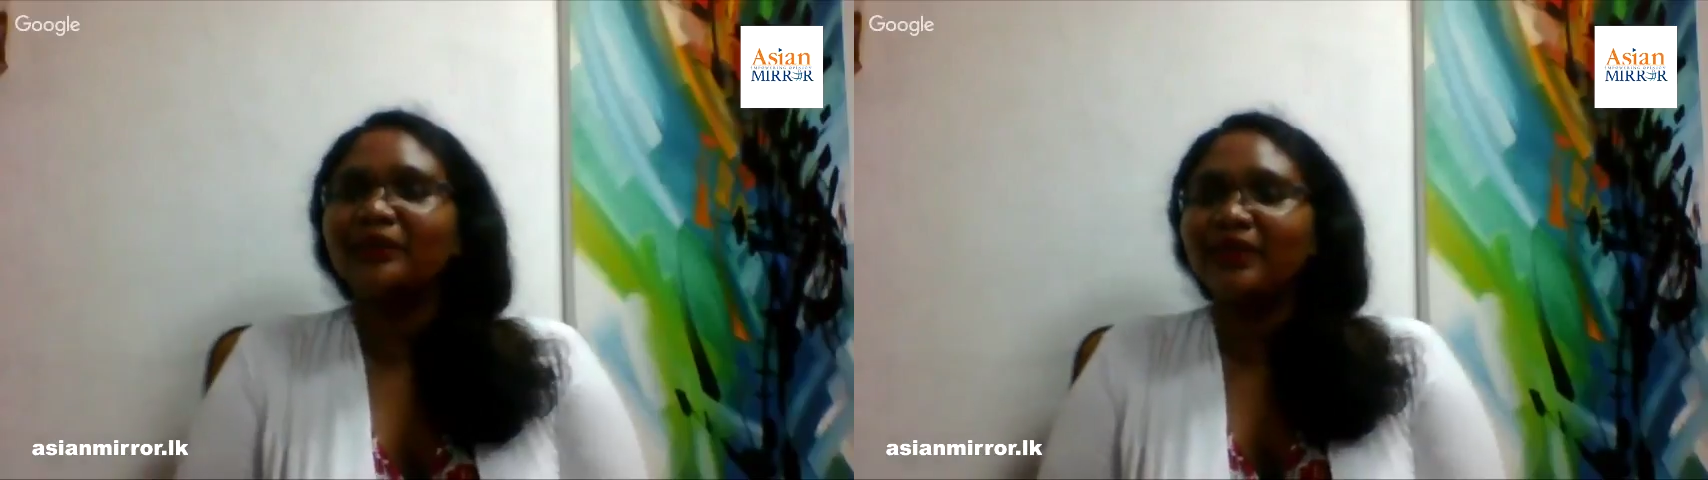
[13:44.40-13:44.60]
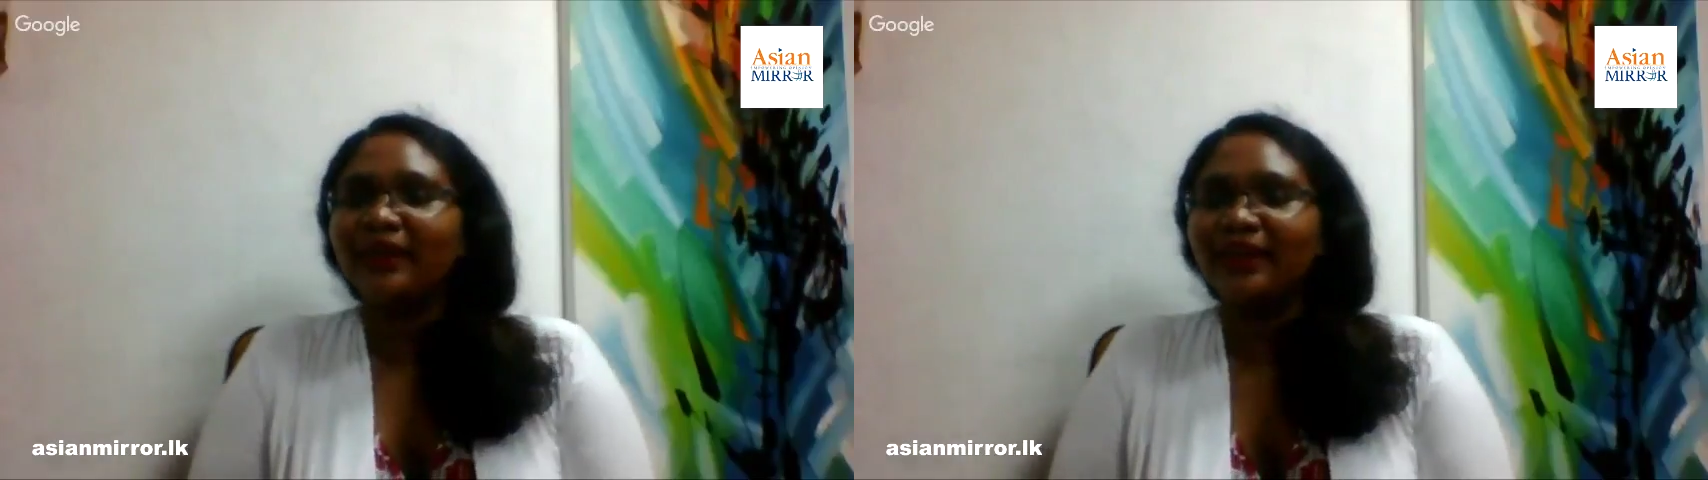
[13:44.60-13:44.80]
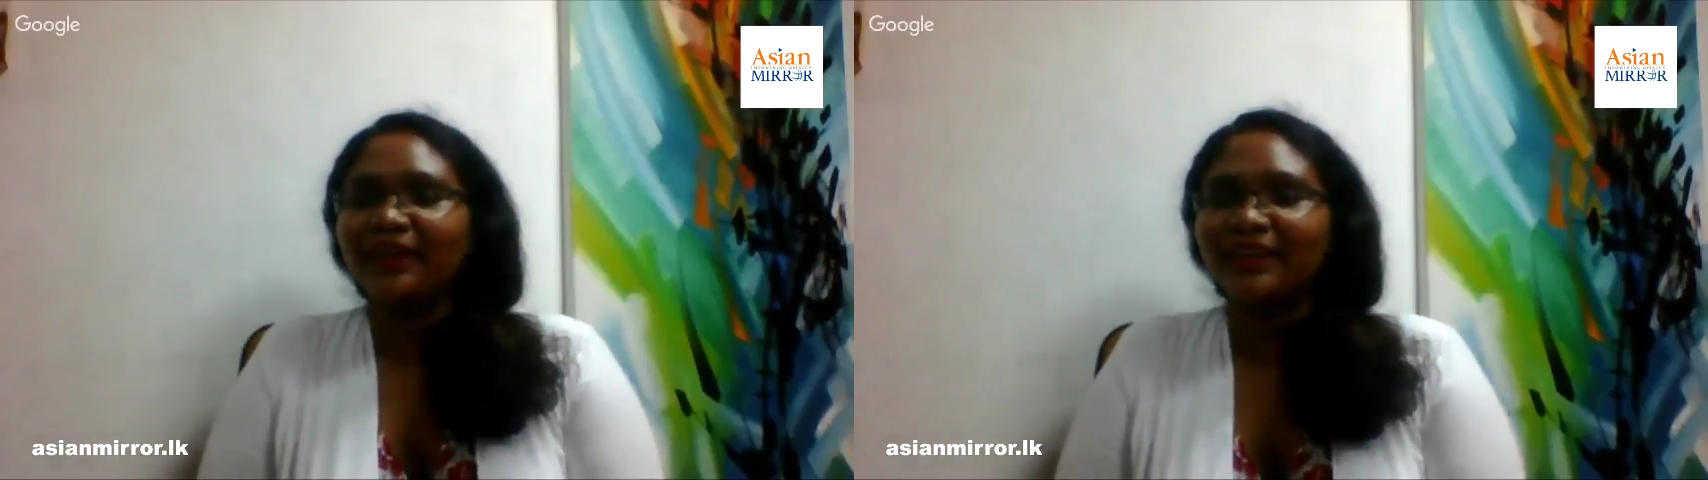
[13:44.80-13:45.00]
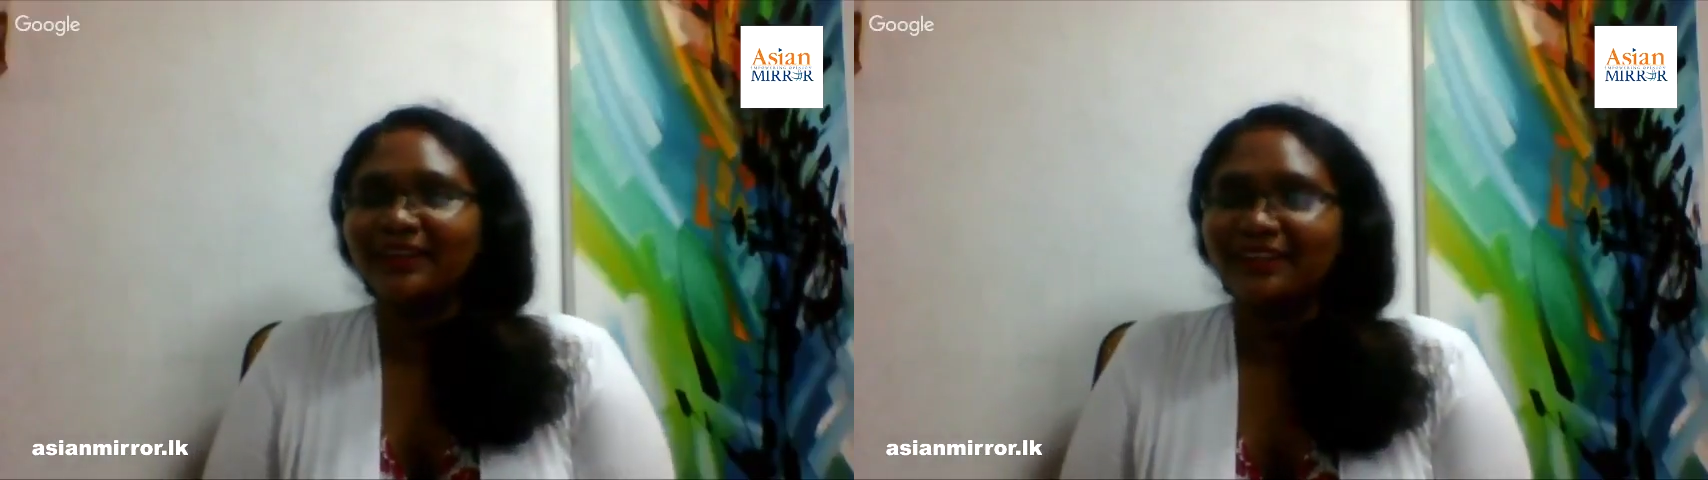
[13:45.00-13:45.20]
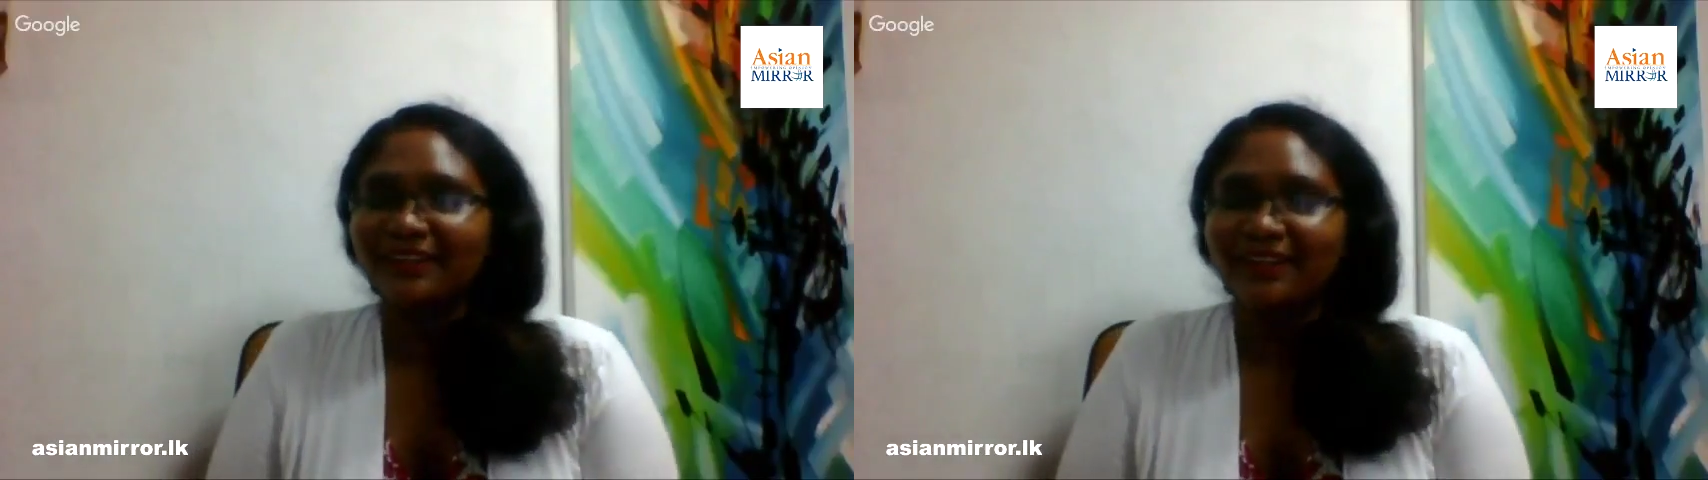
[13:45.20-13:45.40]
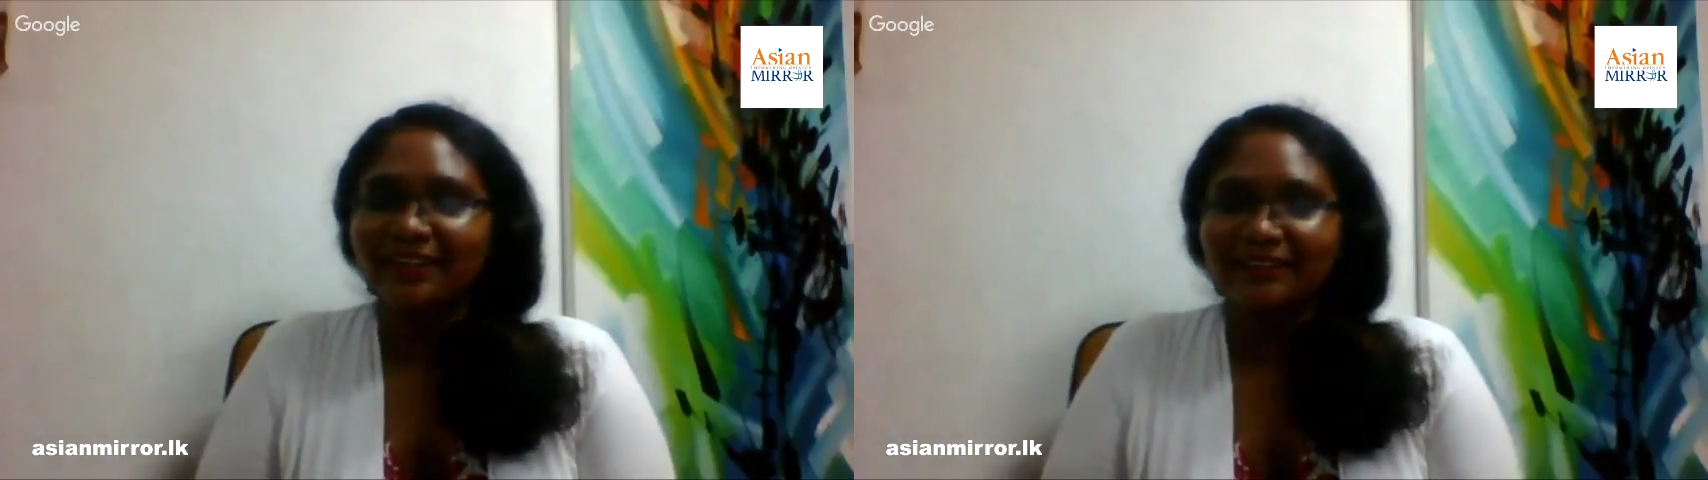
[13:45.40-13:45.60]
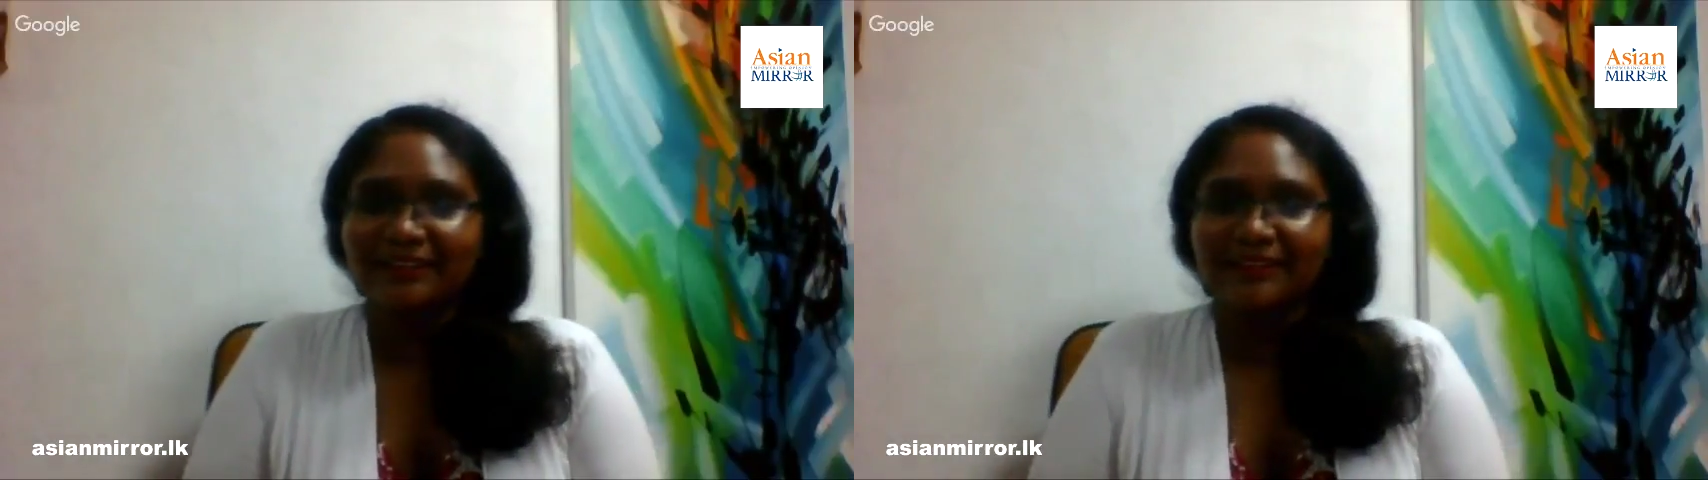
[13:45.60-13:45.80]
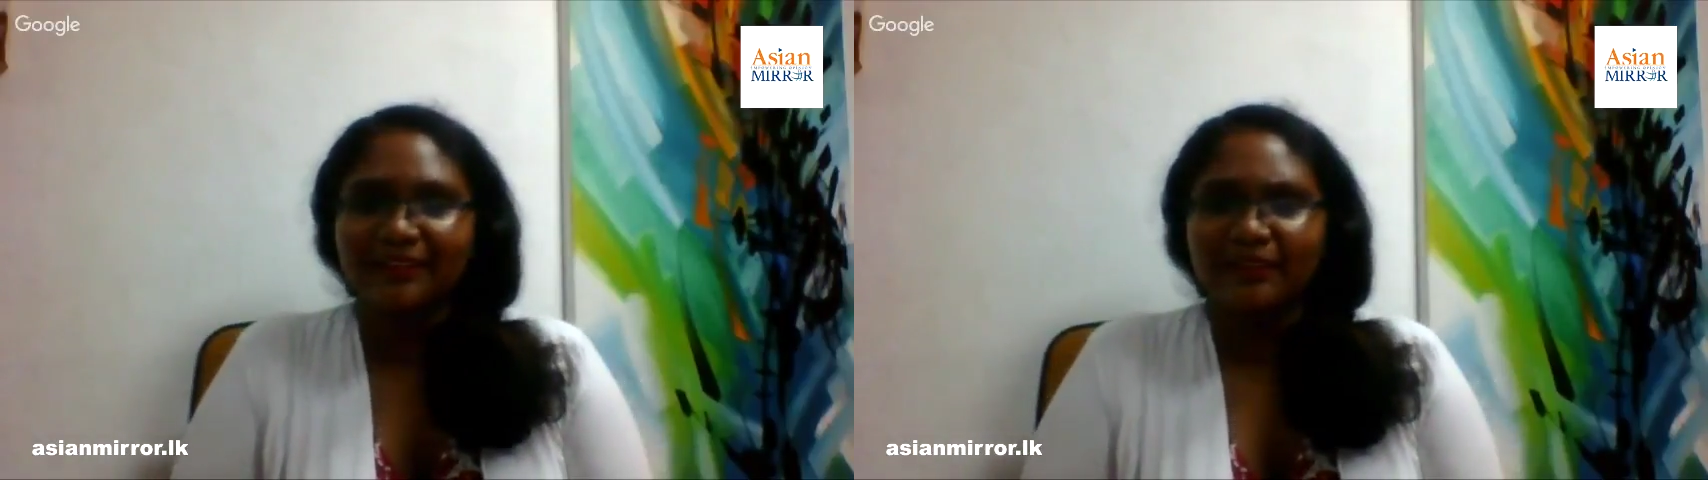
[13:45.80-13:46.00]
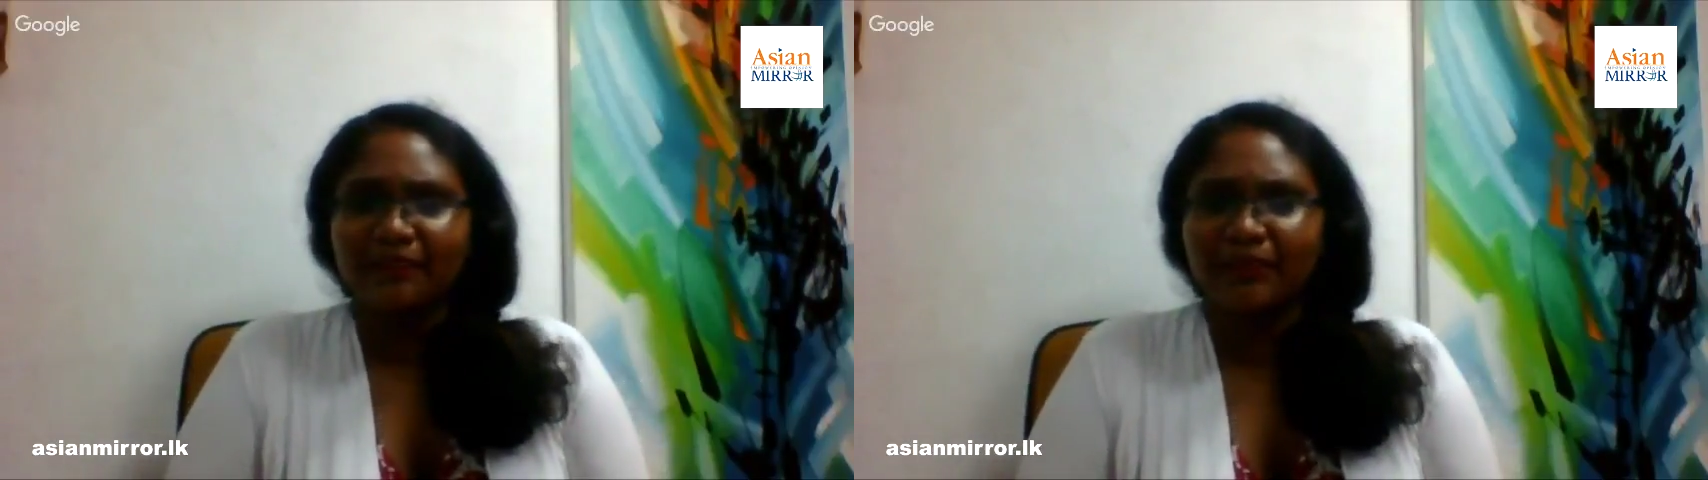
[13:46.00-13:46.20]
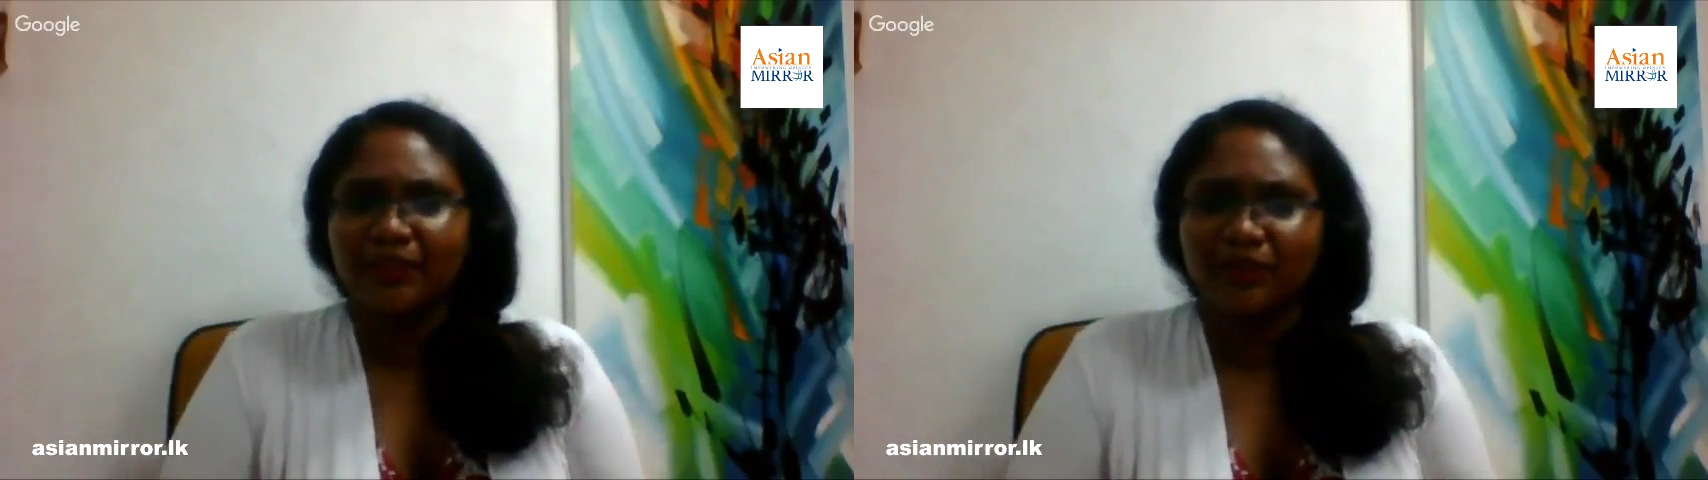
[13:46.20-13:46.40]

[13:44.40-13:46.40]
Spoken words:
Okay. But